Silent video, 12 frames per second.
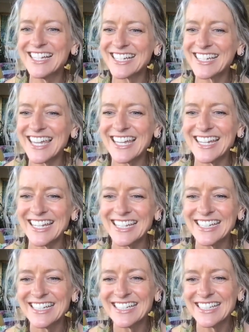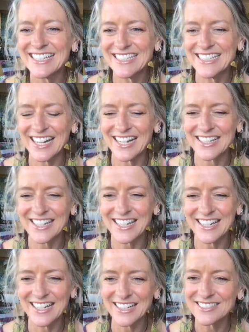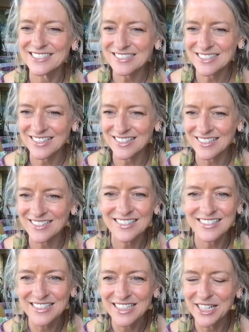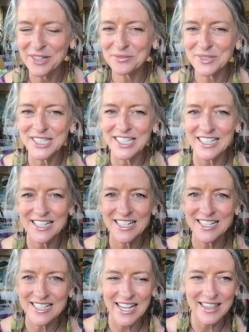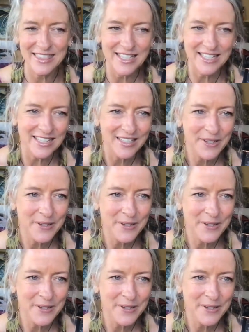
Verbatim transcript: and Katie, yeah, Katie, aw, it really is. I think,